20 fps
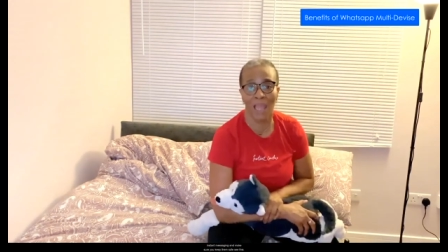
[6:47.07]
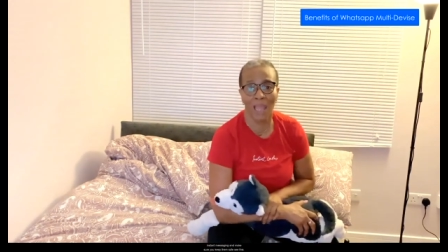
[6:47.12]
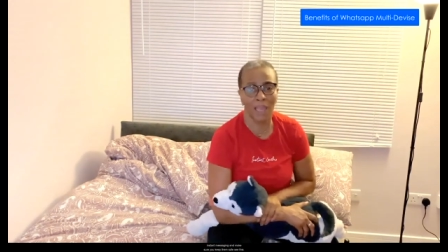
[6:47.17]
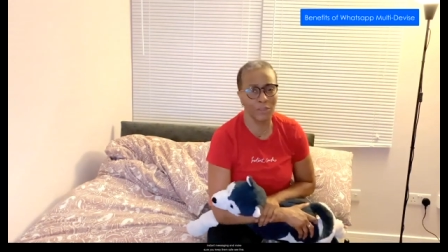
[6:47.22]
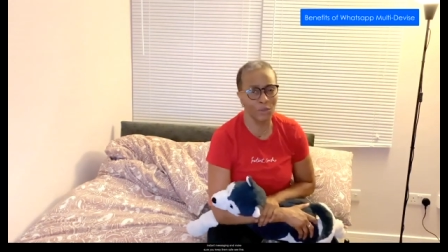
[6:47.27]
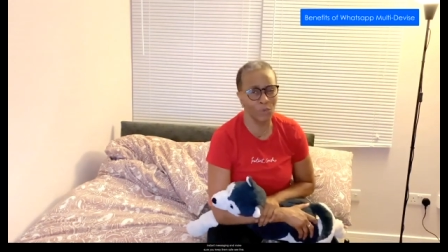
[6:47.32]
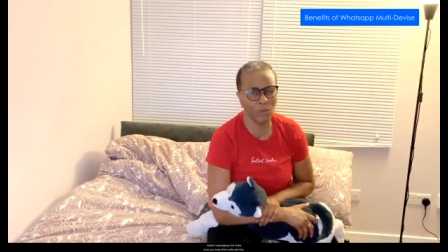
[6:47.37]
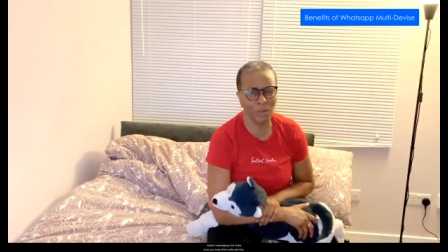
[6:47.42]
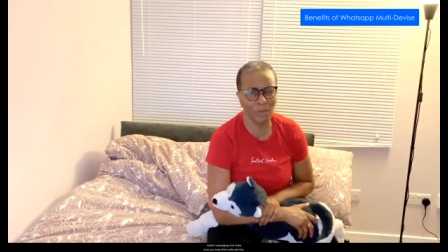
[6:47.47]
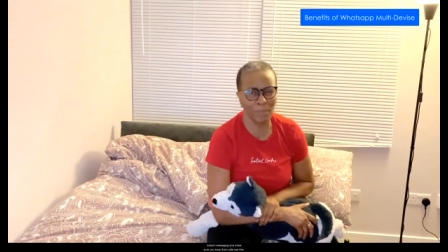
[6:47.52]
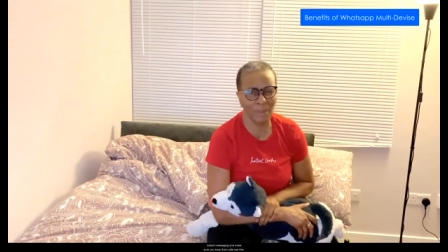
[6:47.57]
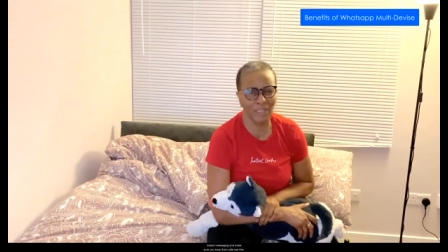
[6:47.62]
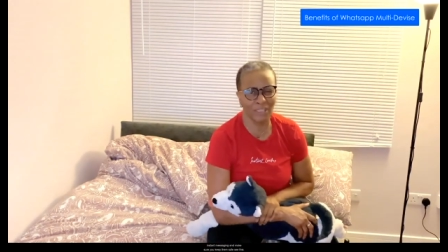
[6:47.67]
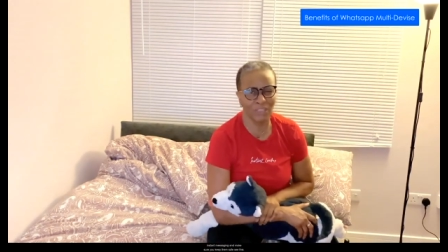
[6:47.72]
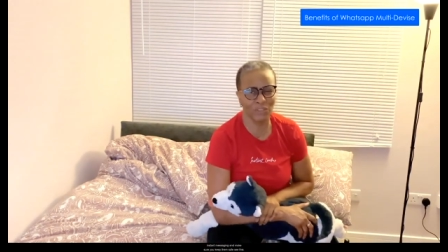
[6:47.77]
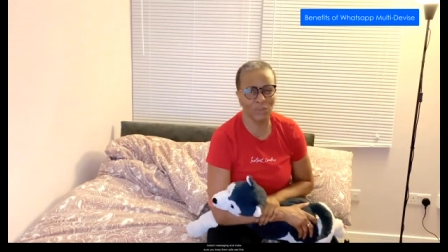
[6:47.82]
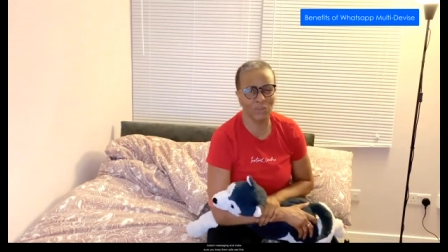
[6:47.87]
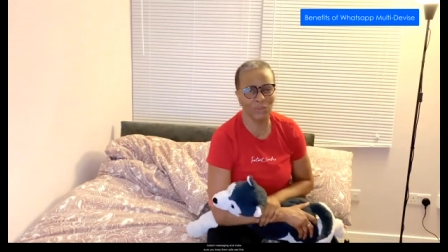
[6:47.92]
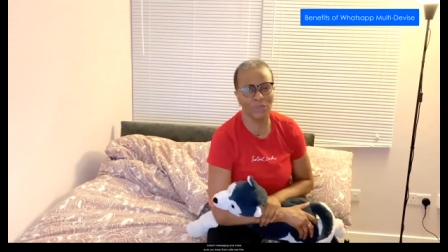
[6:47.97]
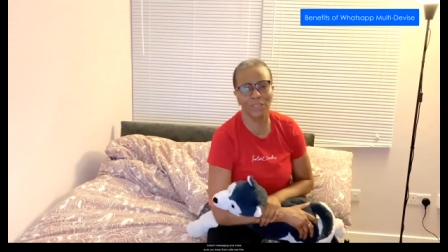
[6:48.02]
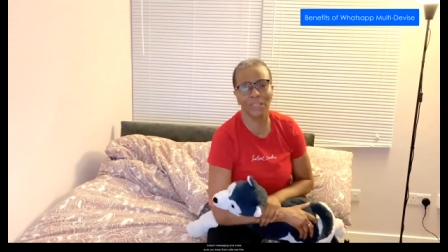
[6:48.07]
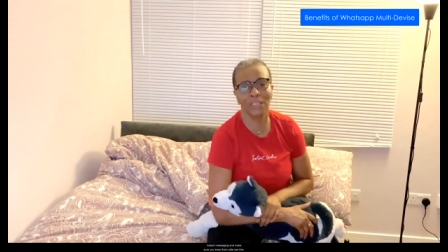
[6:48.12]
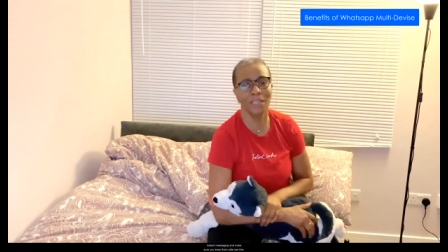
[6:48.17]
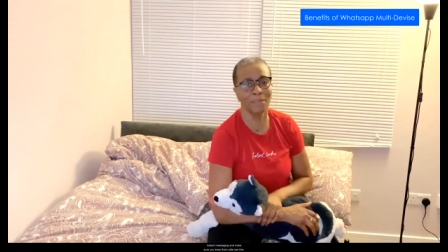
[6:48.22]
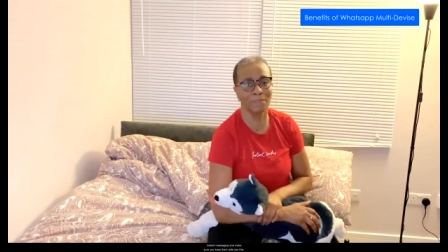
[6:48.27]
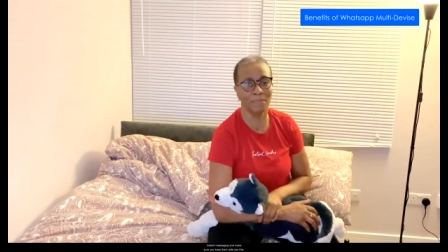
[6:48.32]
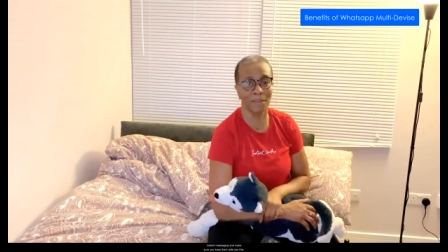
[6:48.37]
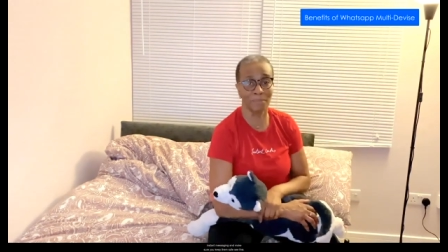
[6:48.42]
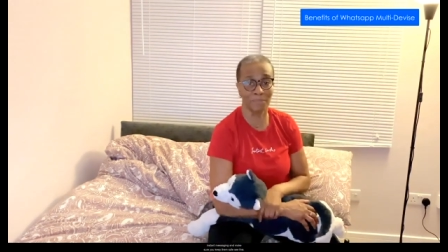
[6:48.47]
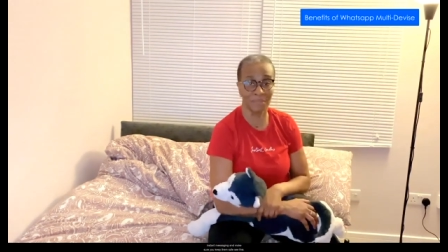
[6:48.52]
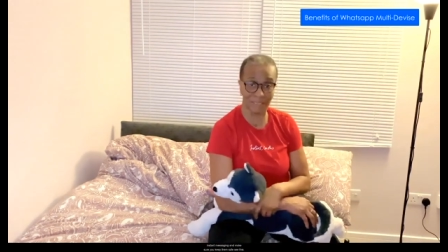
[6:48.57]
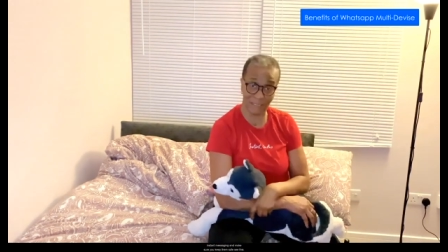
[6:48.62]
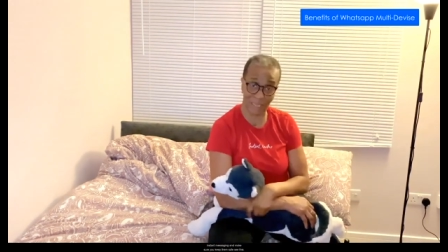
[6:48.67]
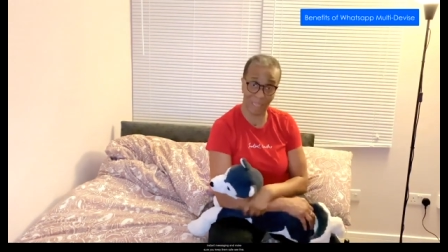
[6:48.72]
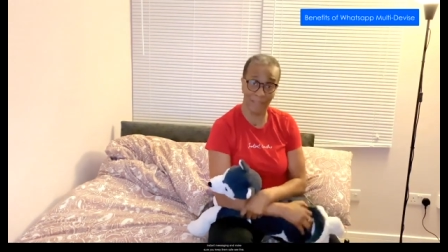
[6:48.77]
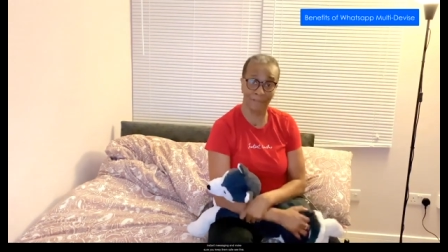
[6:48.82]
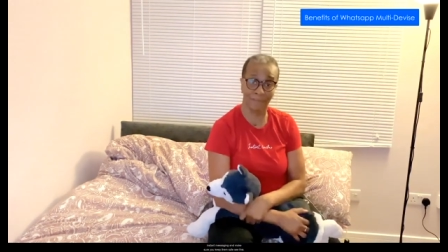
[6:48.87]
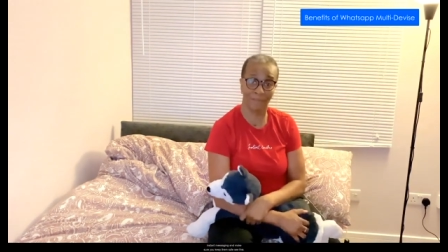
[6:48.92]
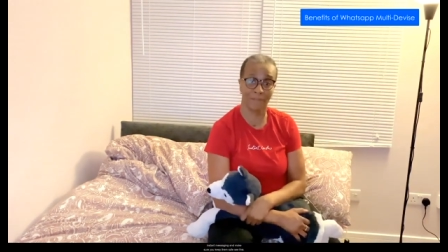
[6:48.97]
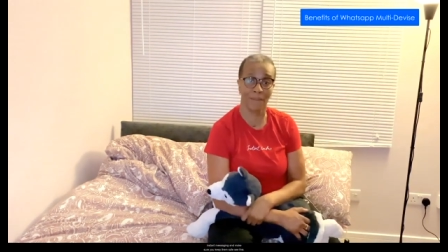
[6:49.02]
and you want to make sure you keep them
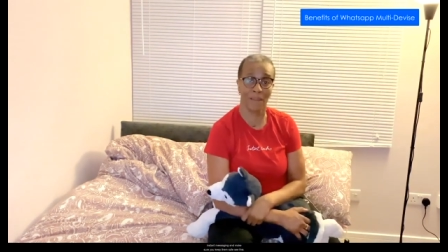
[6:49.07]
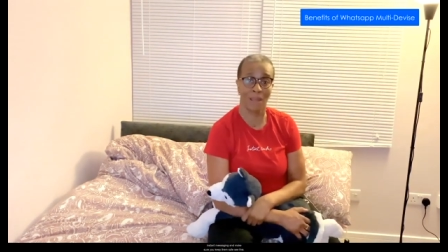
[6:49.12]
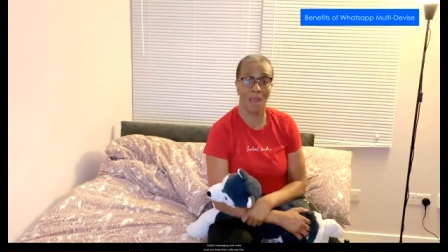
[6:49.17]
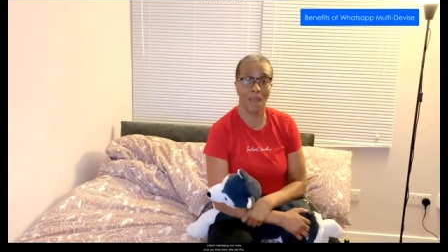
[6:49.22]
safe,